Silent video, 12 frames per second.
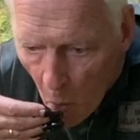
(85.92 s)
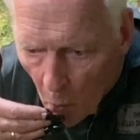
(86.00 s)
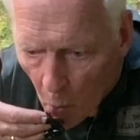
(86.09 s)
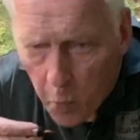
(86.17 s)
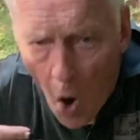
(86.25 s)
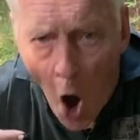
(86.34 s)

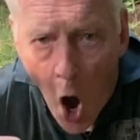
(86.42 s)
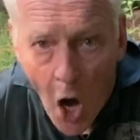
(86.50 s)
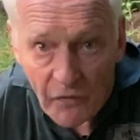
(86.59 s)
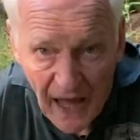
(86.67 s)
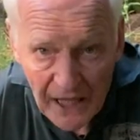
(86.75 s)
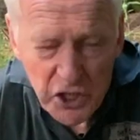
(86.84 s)
whoa,
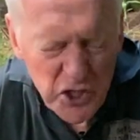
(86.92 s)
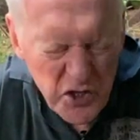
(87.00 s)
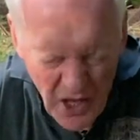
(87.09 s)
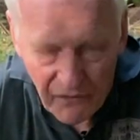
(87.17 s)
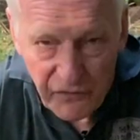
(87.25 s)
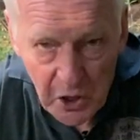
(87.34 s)
that's
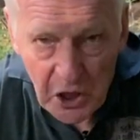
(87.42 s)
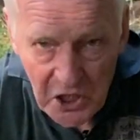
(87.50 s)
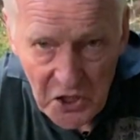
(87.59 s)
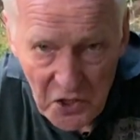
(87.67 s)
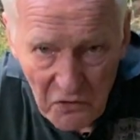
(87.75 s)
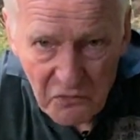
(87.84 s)

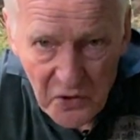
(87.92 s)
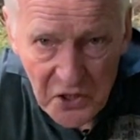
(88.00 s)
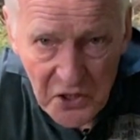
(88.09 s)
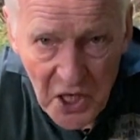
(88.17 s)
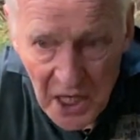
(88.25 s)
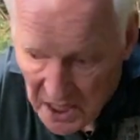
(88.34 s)
definitely
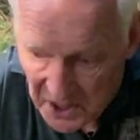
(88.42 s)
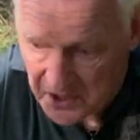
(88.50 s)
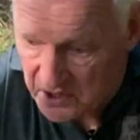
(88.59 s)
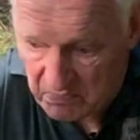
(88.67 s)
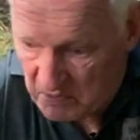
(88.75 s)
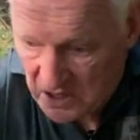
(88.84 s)
different.
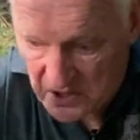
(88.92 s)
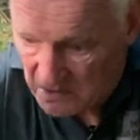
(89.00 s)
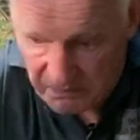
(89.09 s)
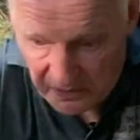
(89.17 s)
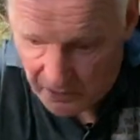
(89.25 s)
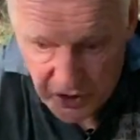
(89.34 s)
It's a, it's
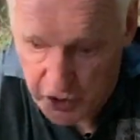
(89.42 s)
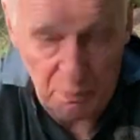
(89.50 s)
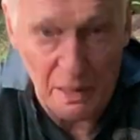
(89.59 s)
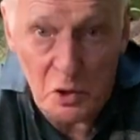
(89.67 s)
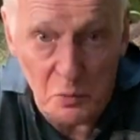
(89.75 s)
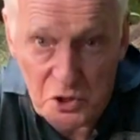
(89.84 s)
a,
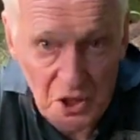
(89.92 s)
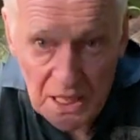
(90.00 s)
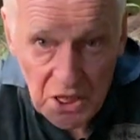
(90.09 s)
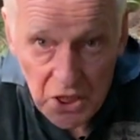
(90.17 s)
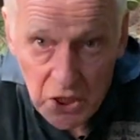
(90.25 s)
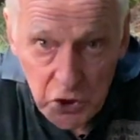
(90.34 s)
smell which I
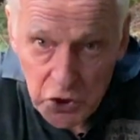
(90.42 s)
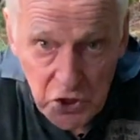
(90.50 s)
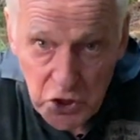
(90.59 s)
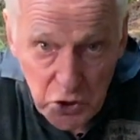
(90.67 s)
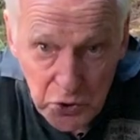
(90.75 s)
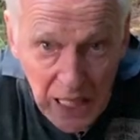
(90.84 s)
can't
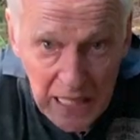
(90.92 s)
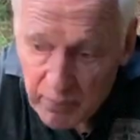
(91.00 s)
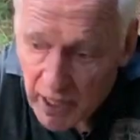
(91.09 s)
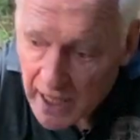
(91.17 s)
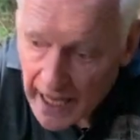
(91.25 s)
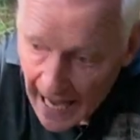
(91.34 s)
describe.
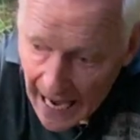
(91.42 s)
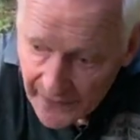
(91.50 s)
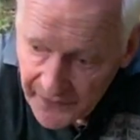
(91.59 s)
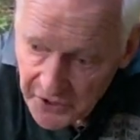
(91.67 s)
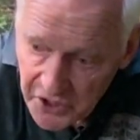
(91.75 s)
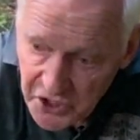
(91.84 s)

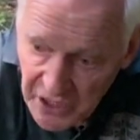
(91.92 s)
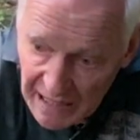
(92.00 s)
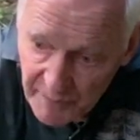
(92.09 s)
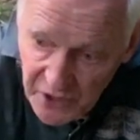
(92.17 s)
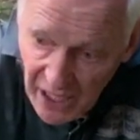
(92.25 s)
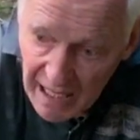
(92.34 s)
And at the
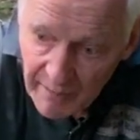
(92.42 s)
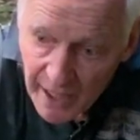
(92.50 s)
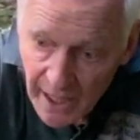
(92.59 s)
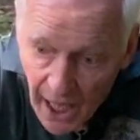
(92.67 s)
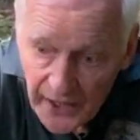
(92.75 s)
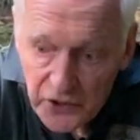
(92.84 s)
same time,
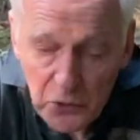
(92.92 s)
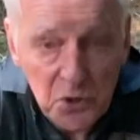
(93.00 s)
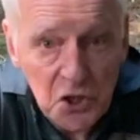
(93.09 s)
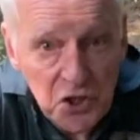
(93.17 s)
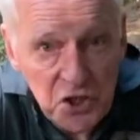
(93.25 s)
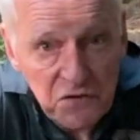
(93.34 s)
I
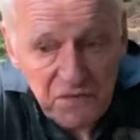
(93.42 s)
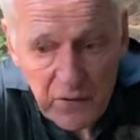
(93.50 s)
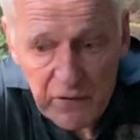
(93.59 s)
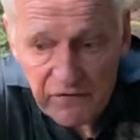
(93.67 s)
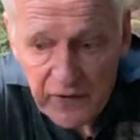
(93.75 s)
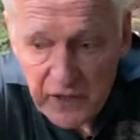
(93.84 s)
notice it's
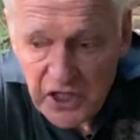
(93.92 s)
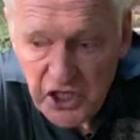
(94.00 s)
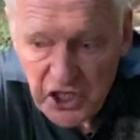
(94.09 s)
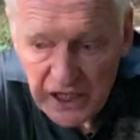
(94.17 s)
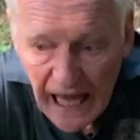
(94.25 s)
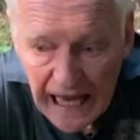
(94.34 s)
very, very
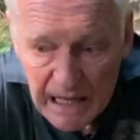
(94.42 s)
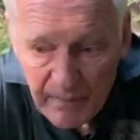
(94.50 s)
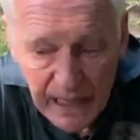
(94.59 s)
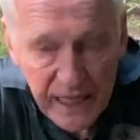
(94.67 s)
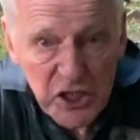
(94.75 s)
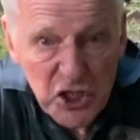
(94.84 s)

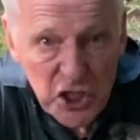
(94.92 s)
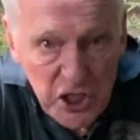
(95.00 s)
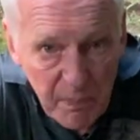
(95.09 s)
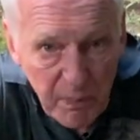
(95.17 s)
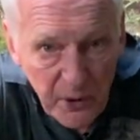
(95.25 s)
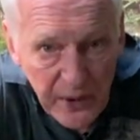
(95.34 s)
slimy and
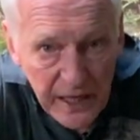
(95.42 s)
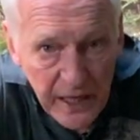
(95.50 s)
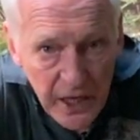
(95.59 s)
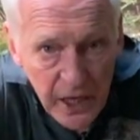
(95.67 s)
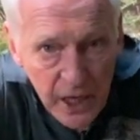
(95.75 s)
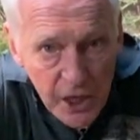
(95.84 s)
slippery.
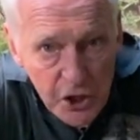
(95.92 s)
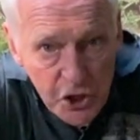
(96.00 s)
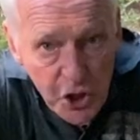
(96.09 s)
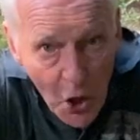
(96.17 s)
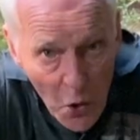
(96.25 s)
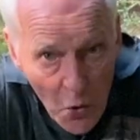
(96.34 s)

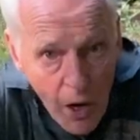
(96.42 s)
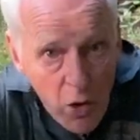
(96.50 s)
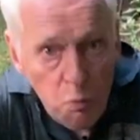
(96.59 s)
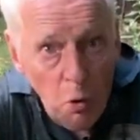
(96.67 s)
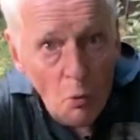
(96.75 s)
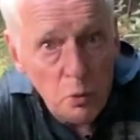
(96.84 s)
So
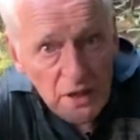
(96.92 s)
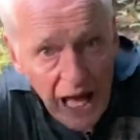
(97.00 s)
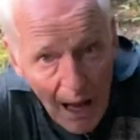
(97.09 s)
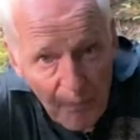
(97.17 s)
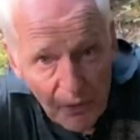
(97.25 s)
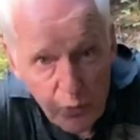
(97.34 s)
what would
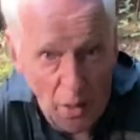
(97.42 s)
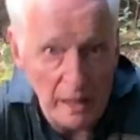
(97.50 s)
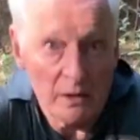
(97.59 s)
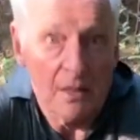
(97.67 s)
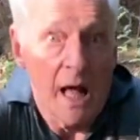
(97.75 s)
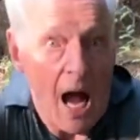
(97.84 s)
happen?
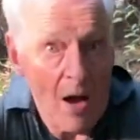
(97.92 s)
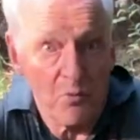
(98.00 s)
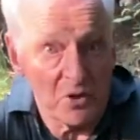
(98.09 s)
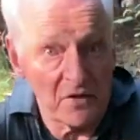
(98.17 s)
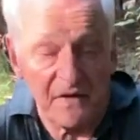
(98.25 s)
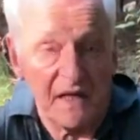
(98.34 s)
Well, I
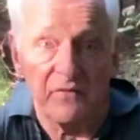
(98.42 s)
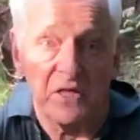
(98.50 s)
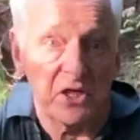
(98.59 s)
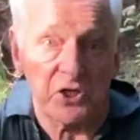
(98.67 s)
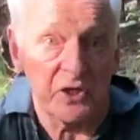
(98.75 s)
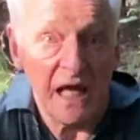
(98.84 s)
would have given
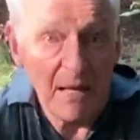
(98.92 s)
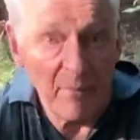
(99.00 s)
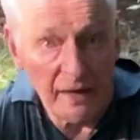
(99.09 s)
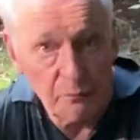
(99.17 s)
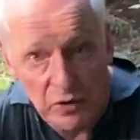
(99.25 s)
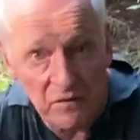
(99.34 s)
it a name.
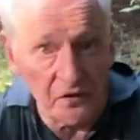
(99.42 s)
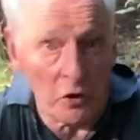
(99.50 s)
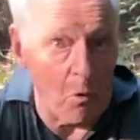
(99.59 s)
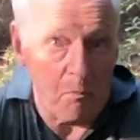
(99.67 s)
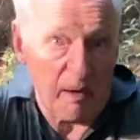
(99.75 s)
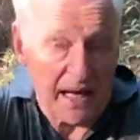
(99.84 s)
I would have
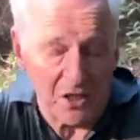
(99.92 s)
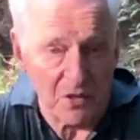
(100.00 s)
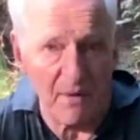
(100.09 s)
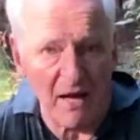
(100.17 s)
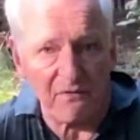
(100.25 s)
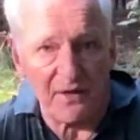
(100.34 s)
got back to
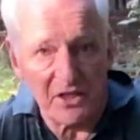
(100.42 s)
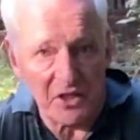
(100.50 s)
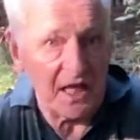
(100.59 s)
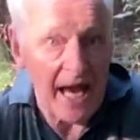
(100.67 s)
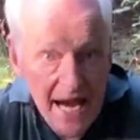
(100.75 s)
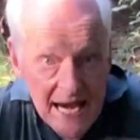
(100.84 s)
my friend and
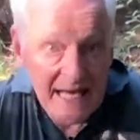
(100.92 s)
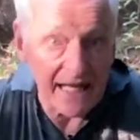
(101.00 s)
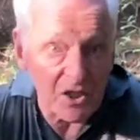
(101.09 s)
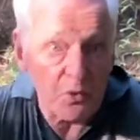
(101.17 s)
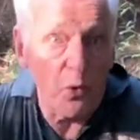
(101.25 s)
said, hey, guess